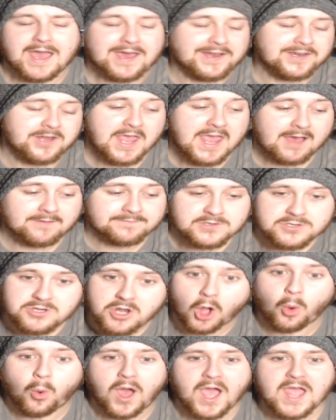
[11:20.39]
and I have
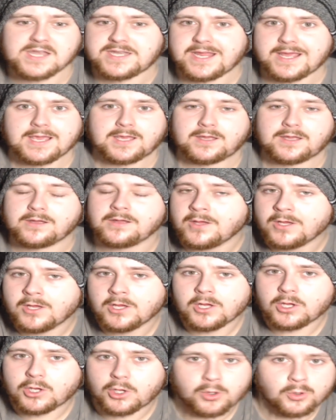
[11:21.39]
no idea
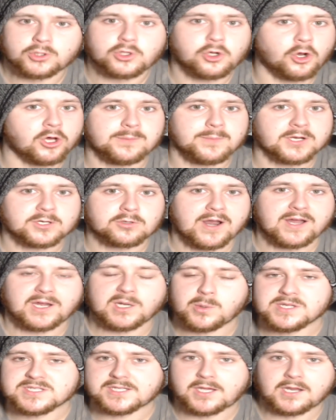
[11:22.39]
who Conor
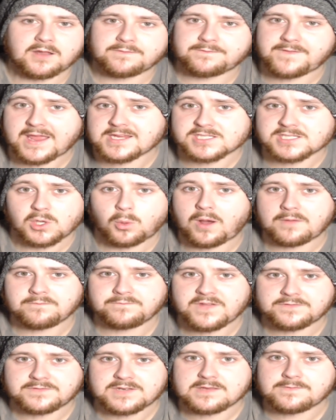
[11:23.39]
McGregor is going to face at
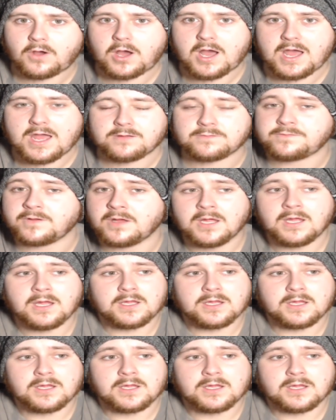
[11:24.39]
155.